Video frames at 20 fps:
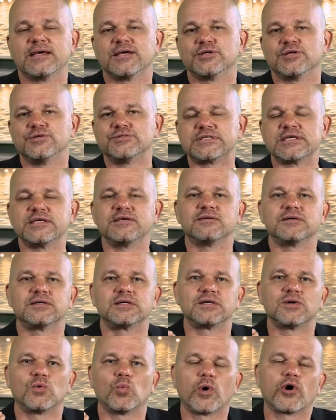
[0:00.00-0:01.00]
You see,
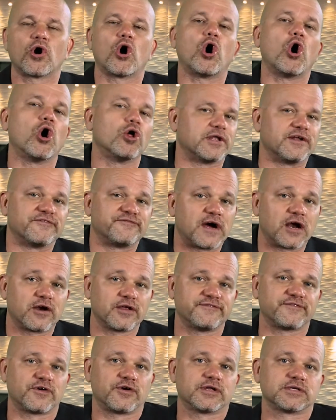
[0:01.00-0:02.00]
we're all in a fiery
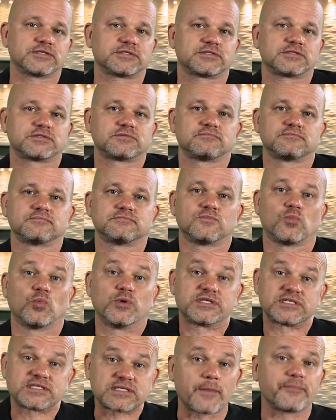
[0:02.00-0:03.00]
furnace
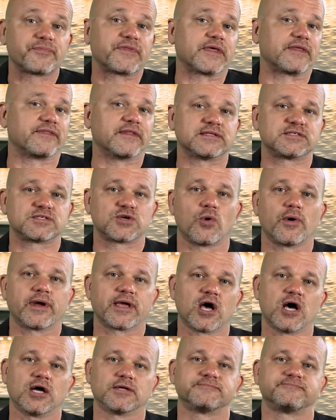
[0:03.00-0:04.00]
with something that's going
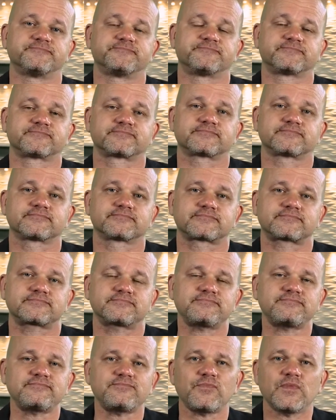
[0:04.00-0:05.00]
on.
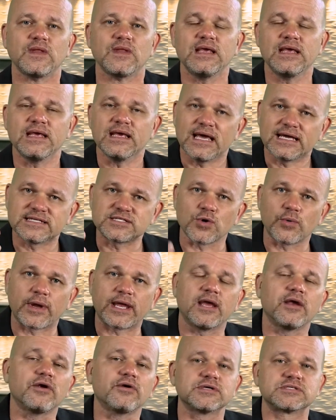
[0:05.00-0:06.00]
And so
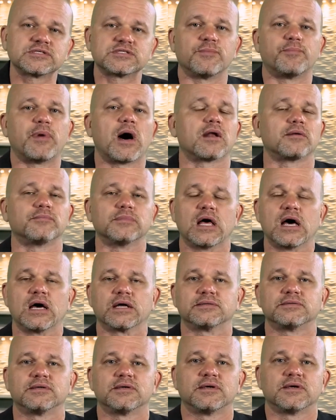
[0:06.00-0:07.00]
here is the bottom
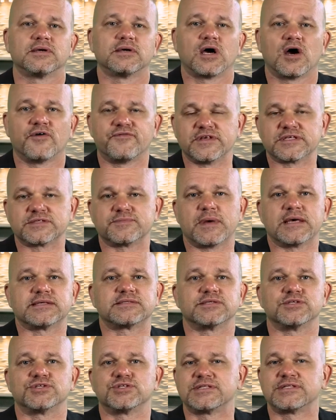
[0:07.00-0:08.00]
line of this
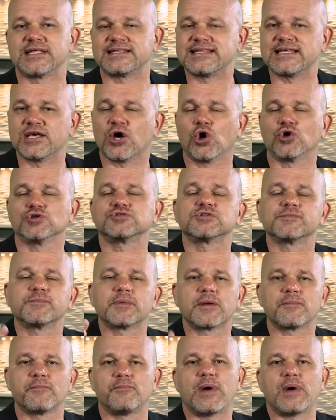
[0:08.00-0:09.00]
message that the
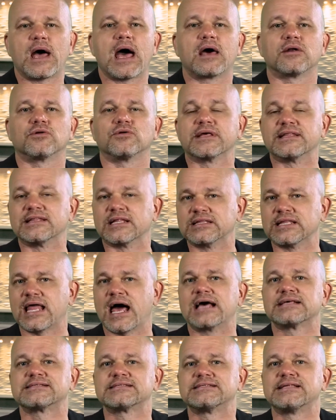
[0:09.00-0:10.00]
ultimate battle in the
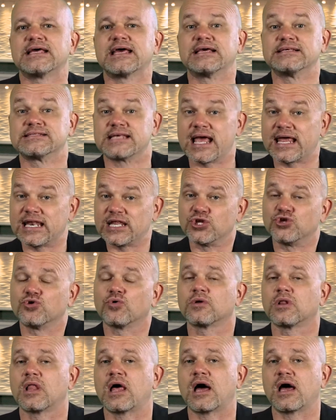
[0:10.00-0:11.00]
last days and in
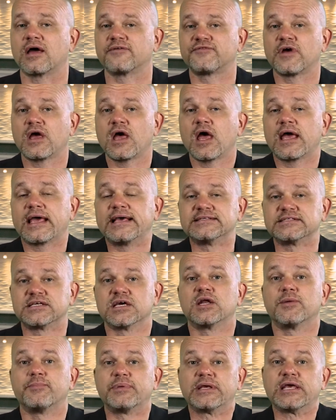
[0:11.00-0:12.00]
your life is
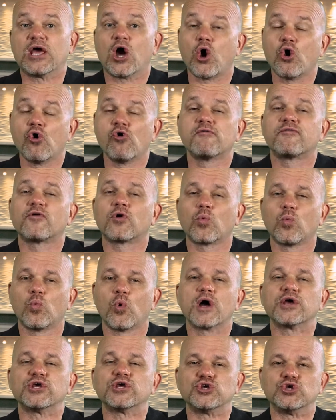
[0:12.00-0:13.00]
going to be over
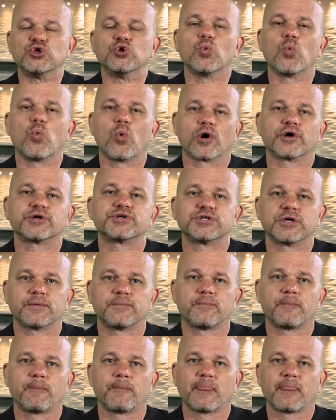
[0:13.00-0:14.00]
what you worship.